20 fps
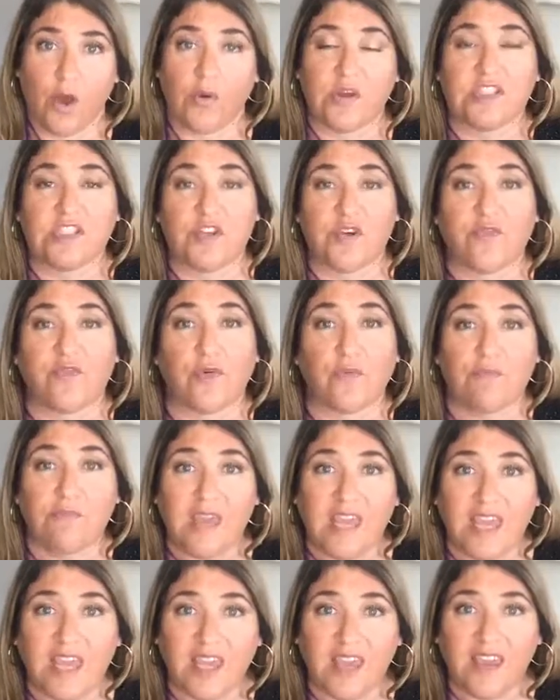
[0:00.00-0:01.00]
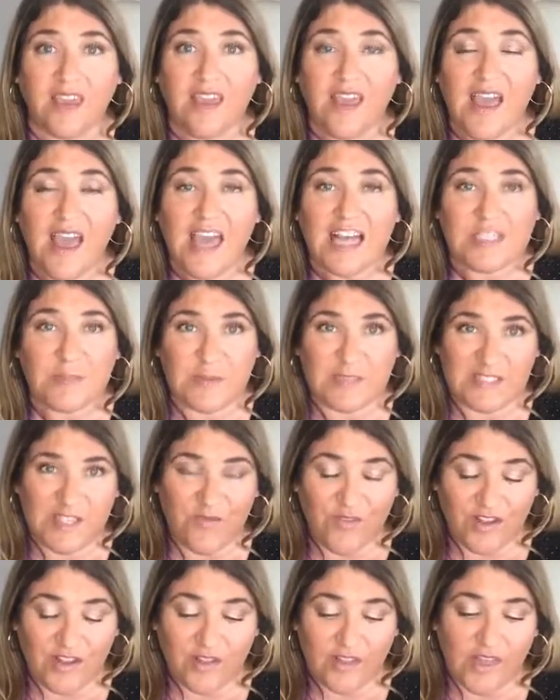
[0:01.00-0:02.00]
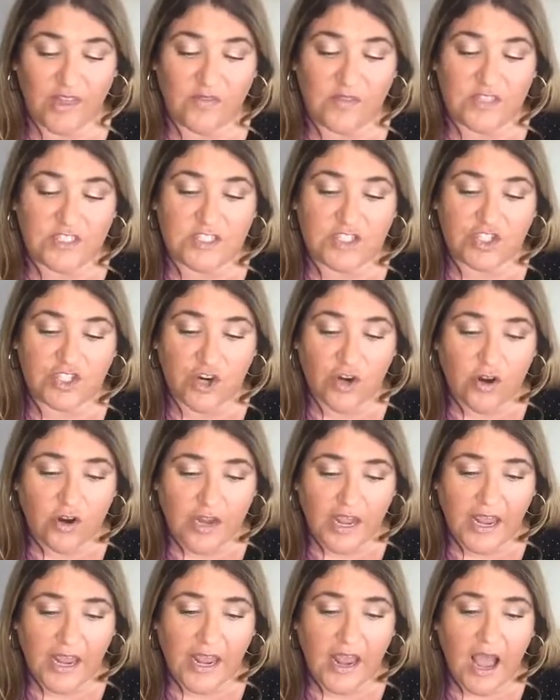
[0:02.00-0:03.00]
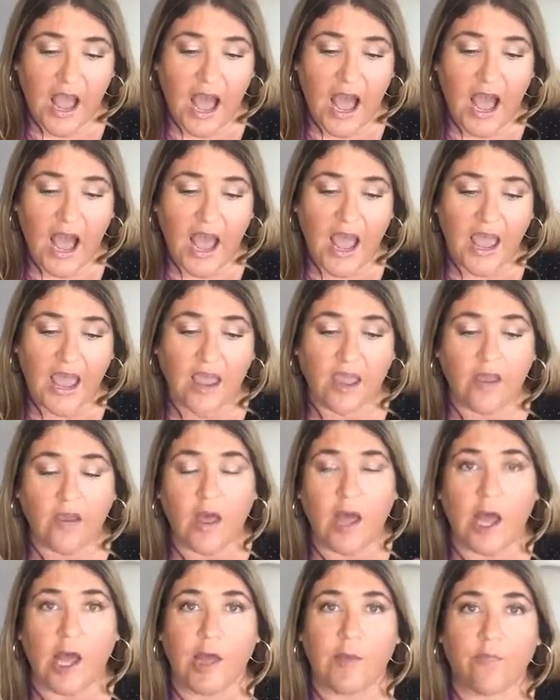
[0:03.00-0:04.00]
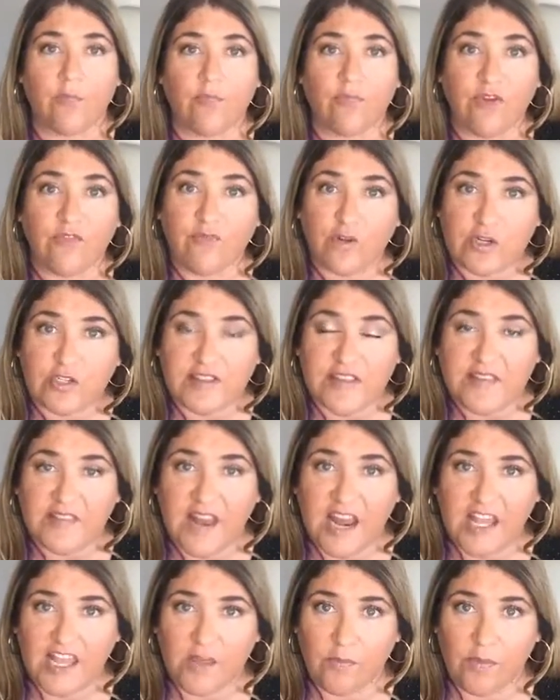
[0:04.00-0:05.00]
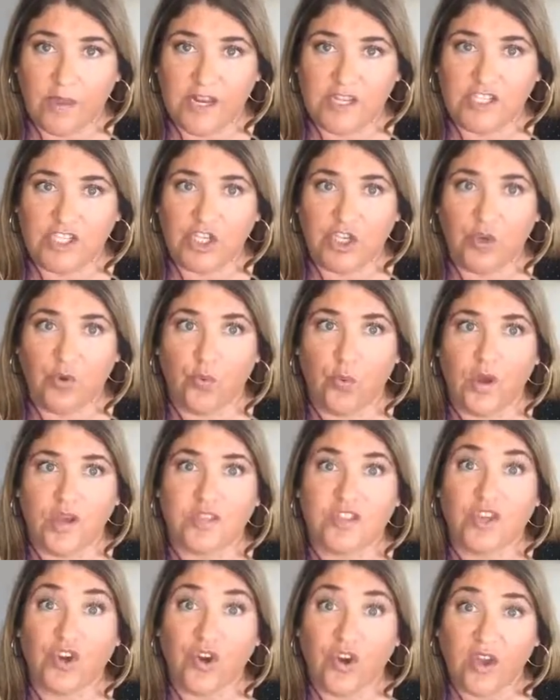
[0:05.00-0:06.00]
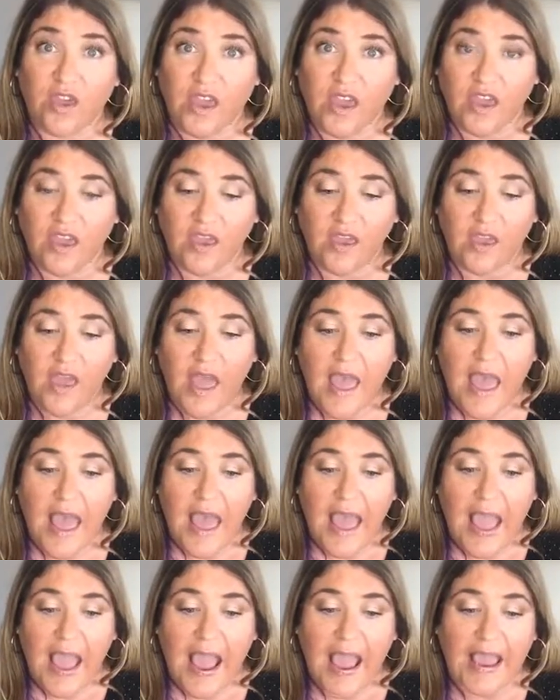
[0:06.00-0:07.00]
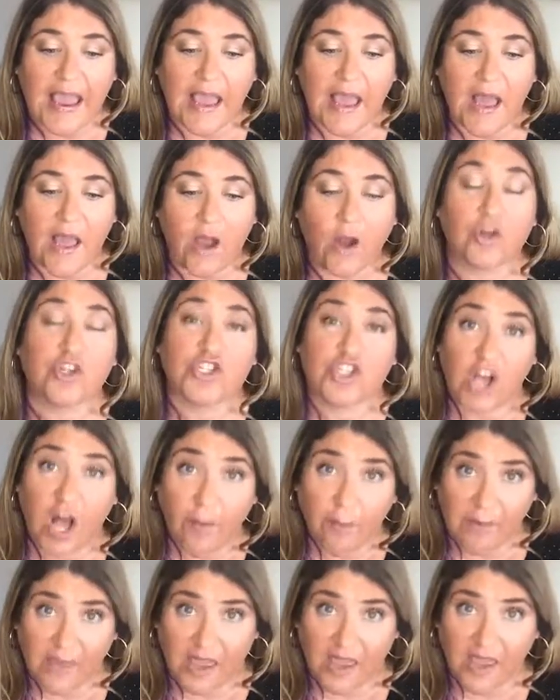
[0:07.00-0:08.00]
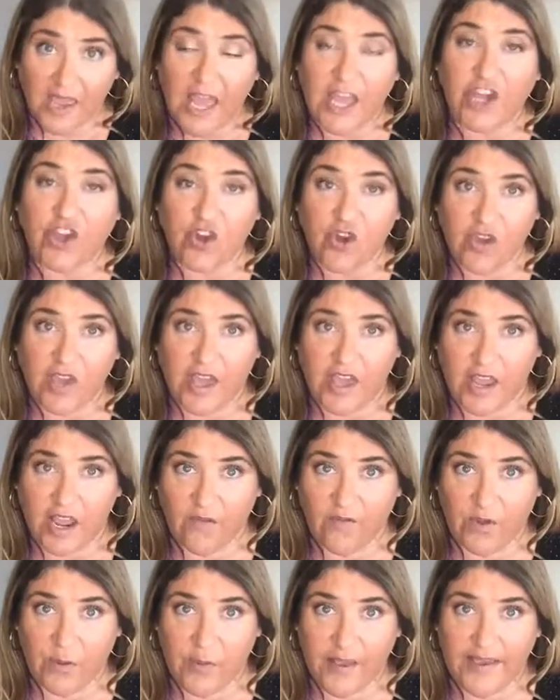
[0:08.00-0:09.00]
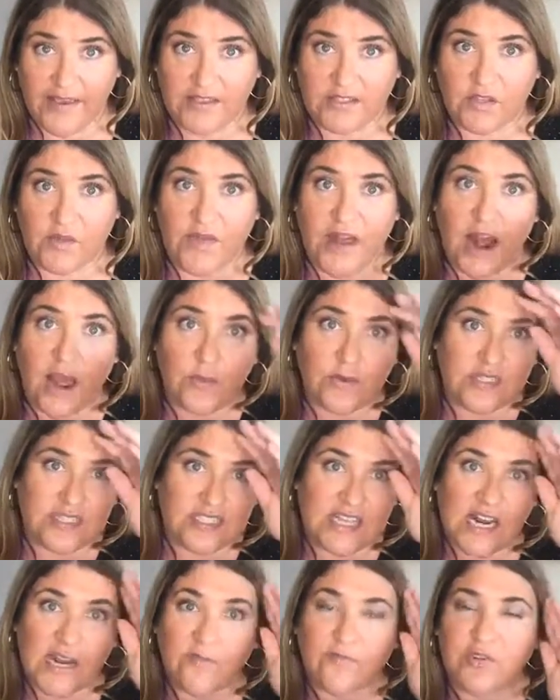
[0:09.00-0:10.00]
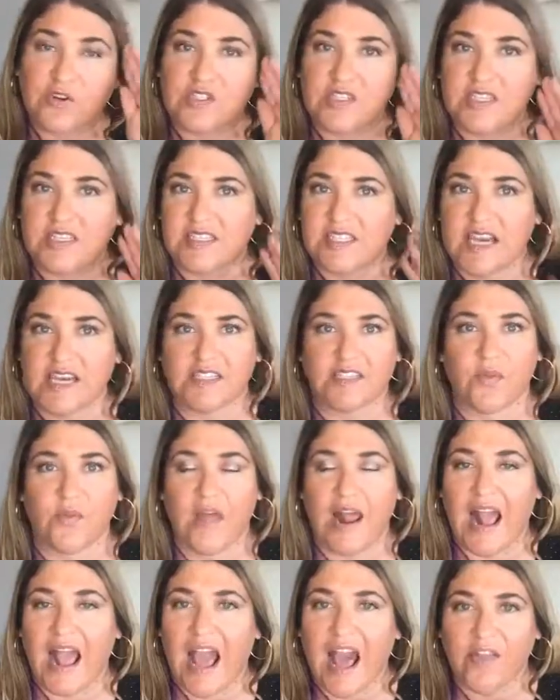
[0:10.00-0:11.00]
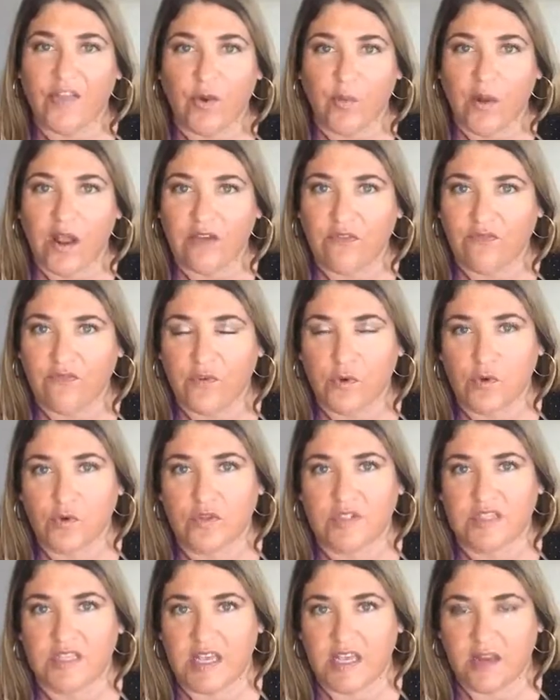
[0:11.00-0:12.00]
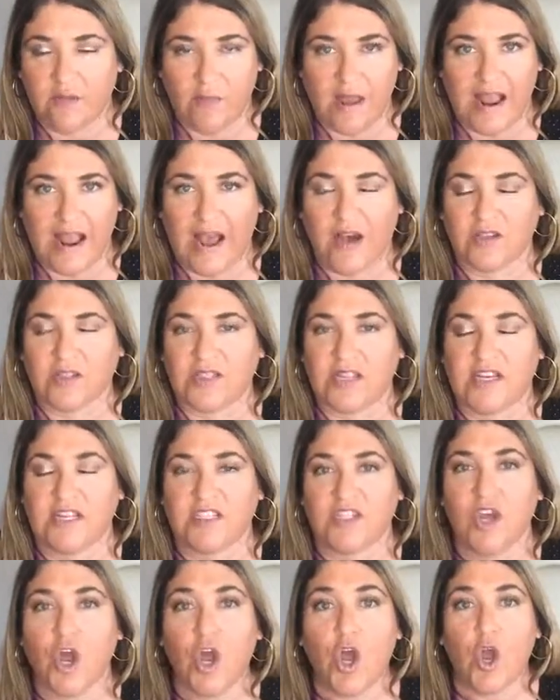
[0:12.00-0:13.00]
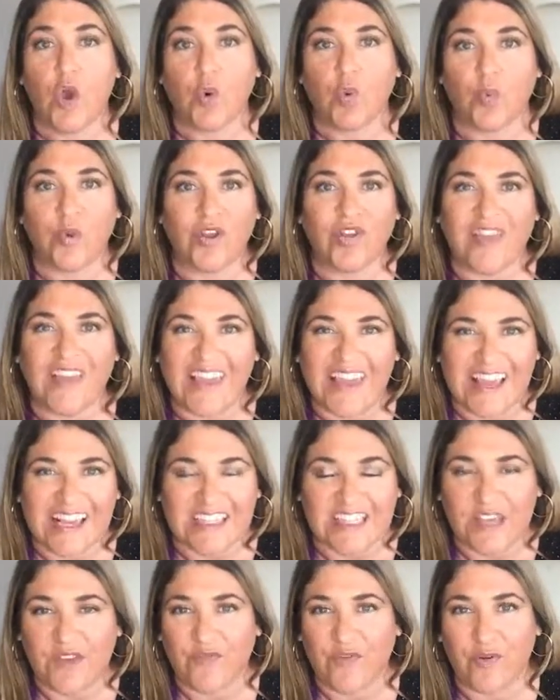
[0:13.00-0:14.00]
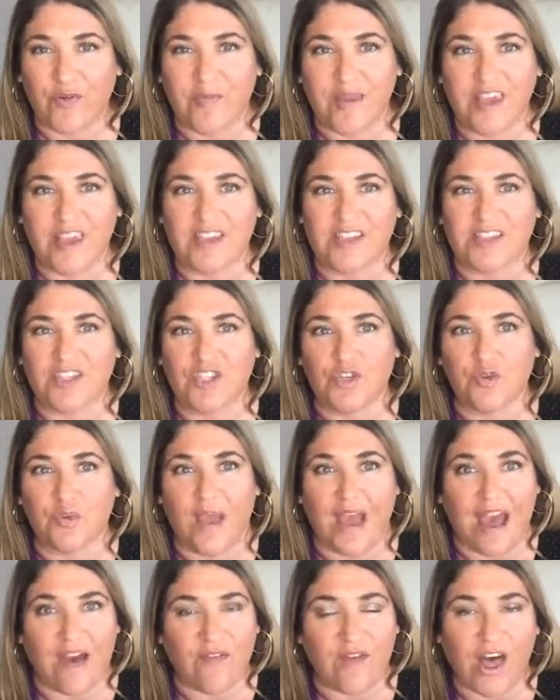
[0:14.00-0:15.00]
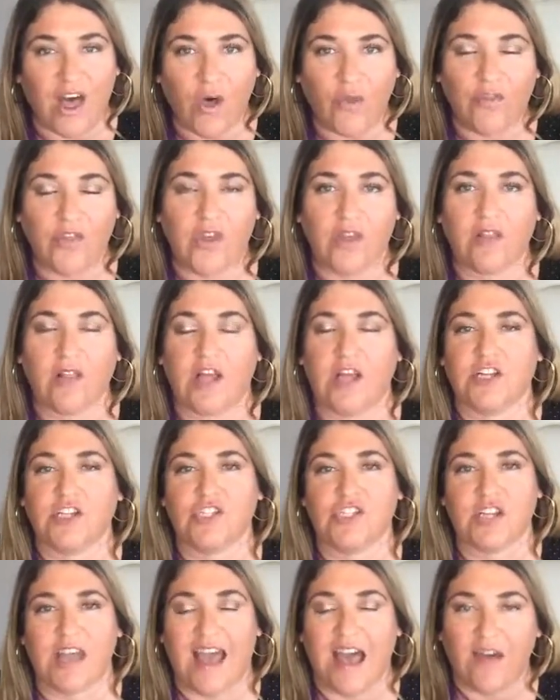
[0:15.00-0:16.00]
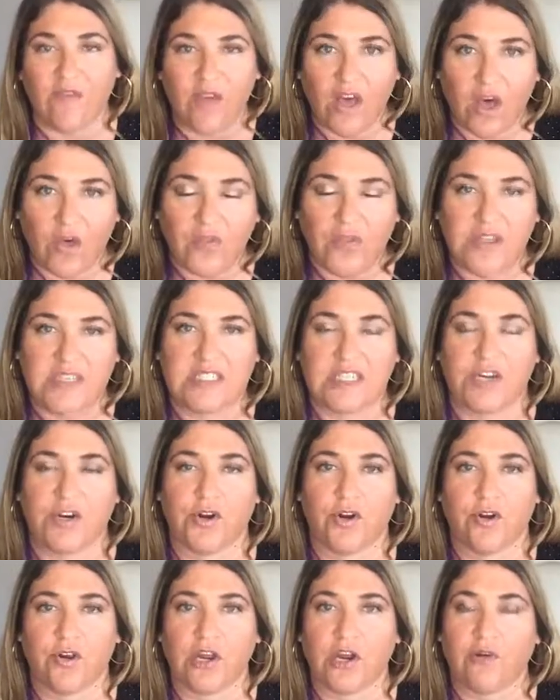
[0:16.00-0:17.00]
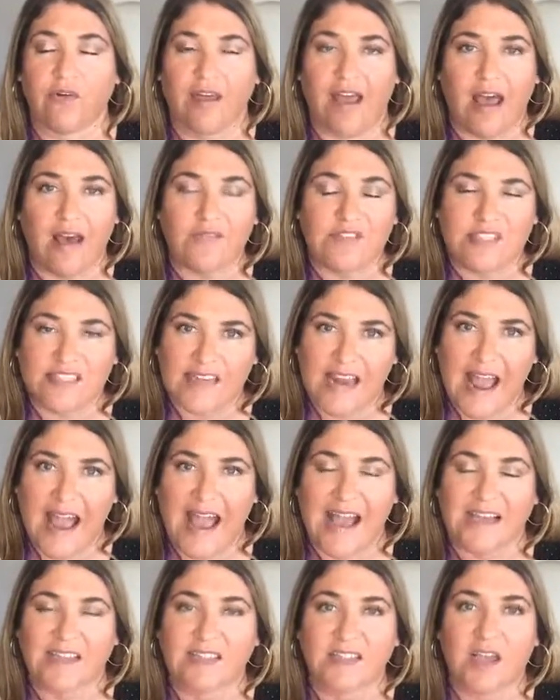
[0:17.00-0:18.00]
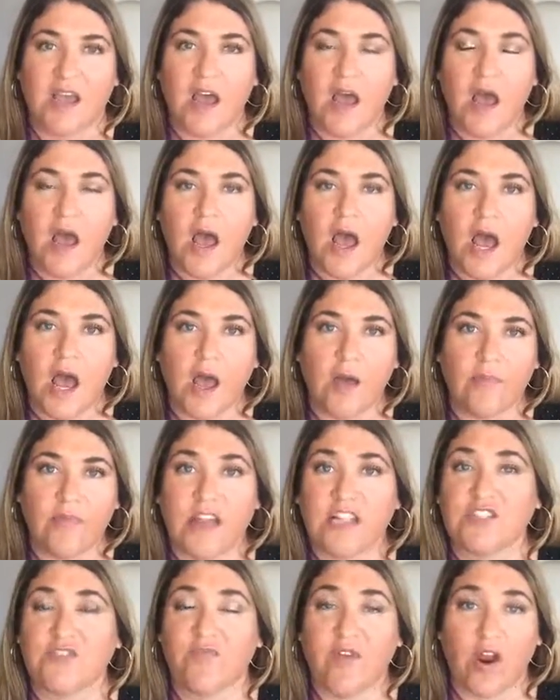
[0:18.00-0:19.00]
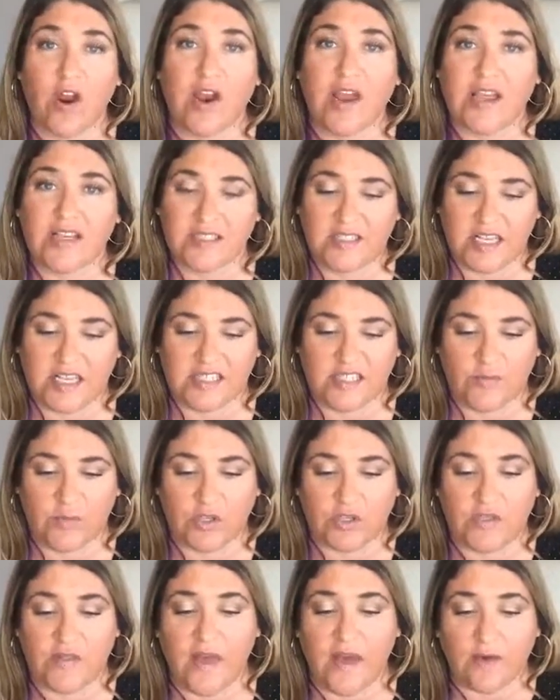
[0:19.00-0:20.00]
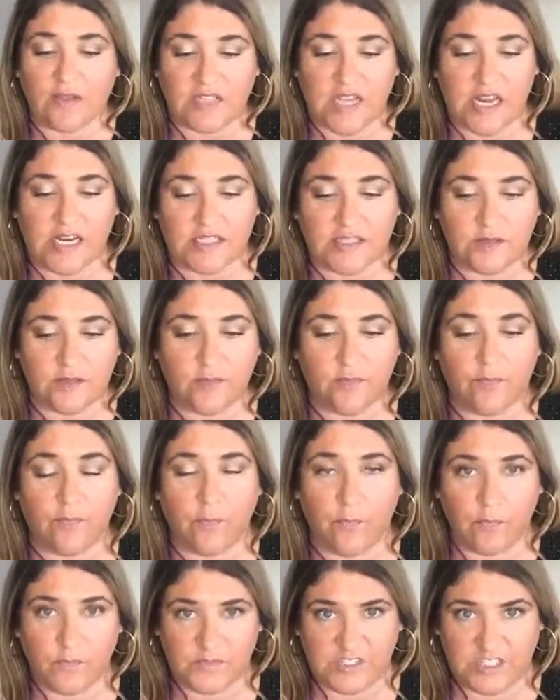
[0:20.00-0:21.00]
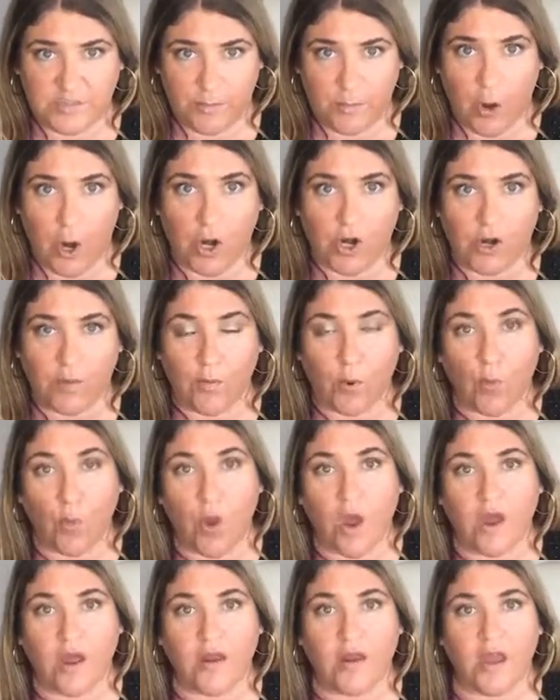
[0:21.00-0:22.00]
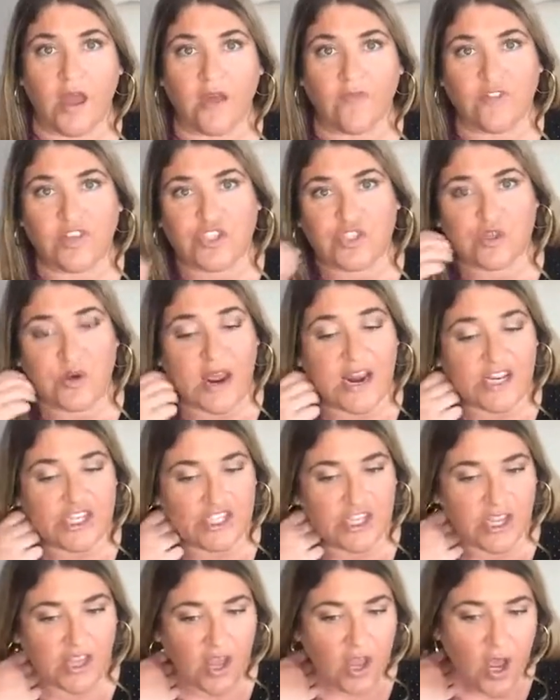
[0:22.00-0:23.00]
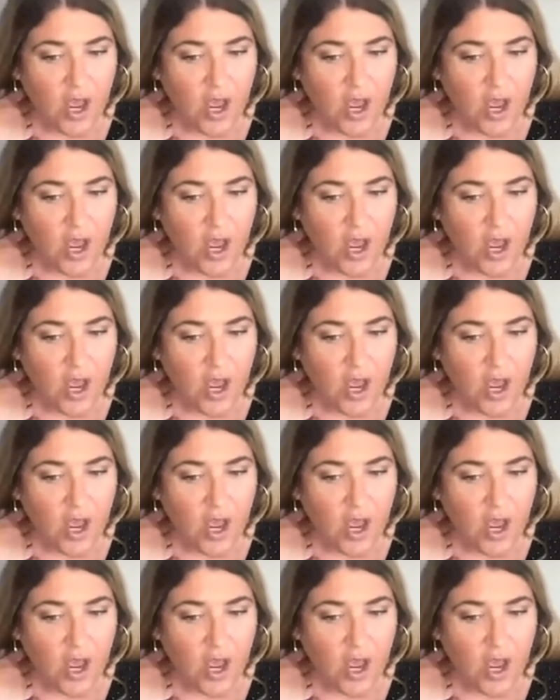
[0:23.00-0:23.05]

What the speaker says: And so for me, specifically in this journey, the first thing that I committed to was cooking or shopping and cooking every week, so that I was set up for success, so that I had the right foods in my house, that it's really easy for me to have a healthy lunch, to have a healthy dinner, to have snacks, that's very accessible. So that was kind of part number one of the strategy.